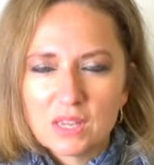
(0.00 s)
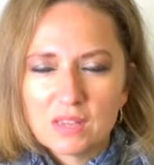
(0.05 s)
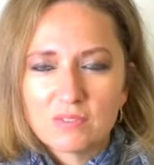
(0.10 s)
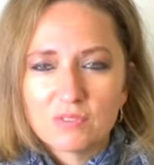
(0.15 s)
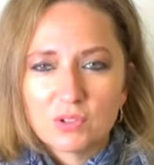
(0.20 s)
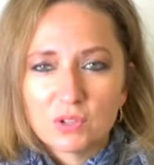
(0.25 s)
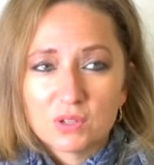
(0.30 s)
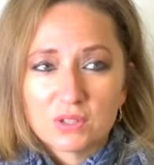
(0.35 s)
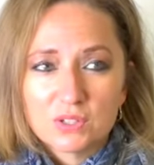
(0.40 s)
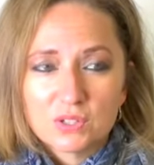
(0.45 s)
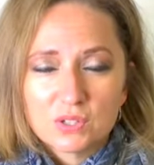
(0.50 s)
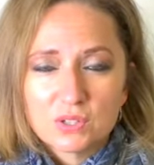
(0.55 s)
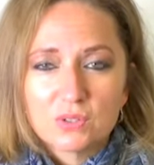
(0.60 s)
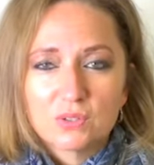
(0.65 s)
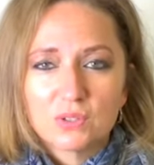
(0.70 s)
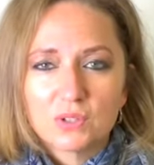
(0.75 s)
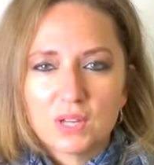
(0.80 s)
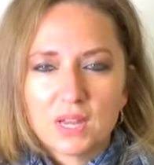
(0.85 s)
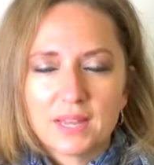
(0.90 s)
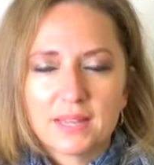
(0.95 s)
if you're in
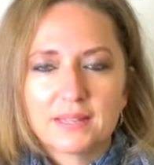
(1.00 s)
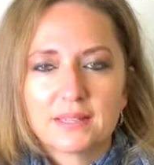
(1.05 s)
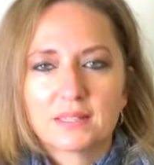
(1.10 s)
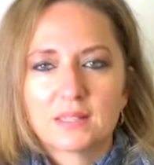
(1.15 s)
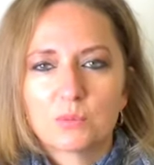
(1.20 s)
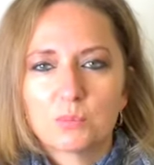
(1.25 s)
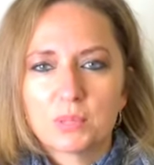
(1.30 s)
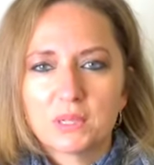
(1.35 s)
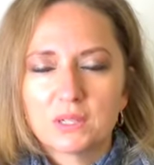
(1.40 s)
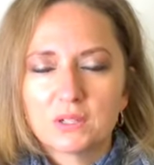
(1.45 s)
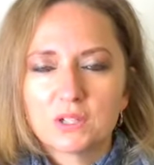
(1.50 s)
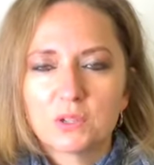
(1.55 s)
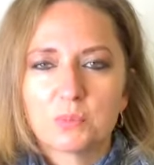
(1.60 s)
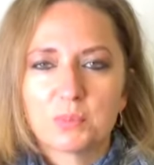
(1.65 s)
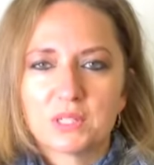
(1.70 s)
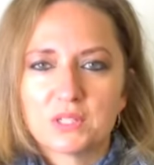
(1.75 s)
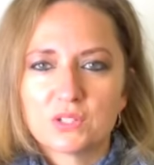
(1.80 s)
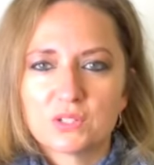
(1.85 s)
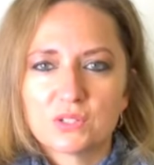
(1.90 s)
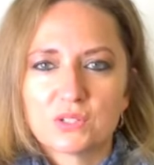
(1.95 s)
tune or not, compare your
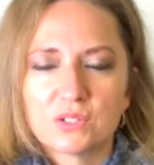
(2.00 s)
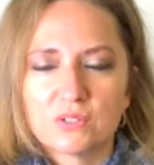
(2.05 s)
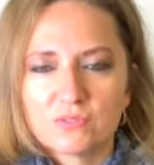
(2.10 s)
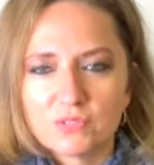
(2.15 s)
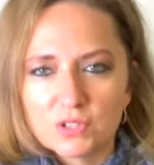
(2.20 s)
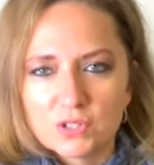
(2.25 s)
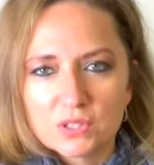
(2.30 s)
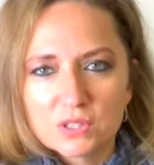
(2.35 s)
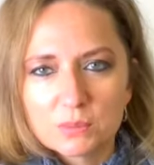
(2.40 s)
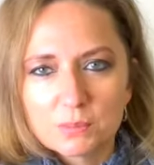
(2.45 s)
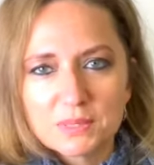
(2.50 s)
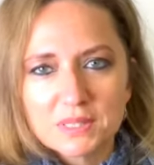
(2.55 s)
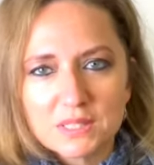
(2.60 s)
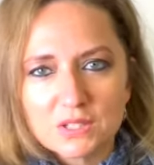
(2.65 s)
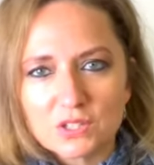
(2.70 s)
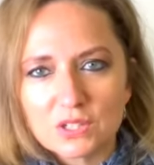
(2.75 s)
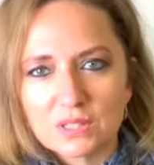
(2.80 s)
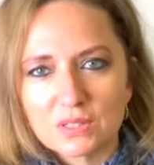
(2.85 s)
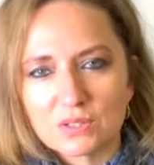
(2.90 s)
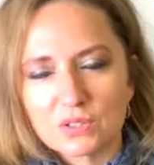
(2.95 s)
pitches to first
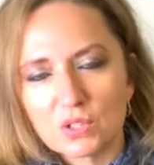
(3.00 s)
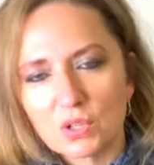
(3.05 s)
position.